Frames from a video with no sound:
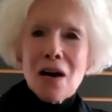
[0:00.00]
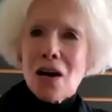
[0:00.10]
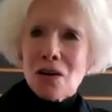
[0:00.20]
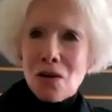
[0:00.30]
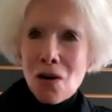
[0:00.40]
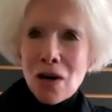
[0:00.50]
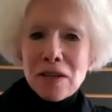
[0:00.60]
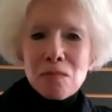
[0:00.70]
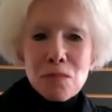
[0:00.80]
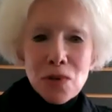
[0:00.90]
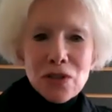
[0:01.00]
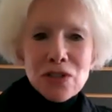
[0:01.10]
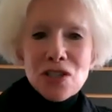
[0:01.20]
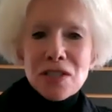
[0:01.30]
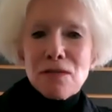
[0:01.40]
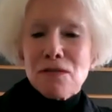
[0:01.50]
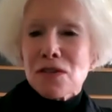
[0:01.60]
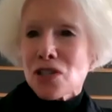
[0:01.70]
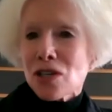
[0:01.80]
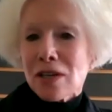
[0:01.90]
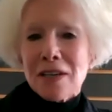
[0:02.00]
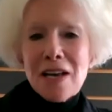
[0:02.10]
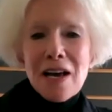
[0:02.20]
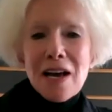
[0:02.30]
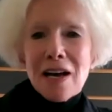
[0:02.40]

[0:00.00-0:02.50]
Her art merges a vision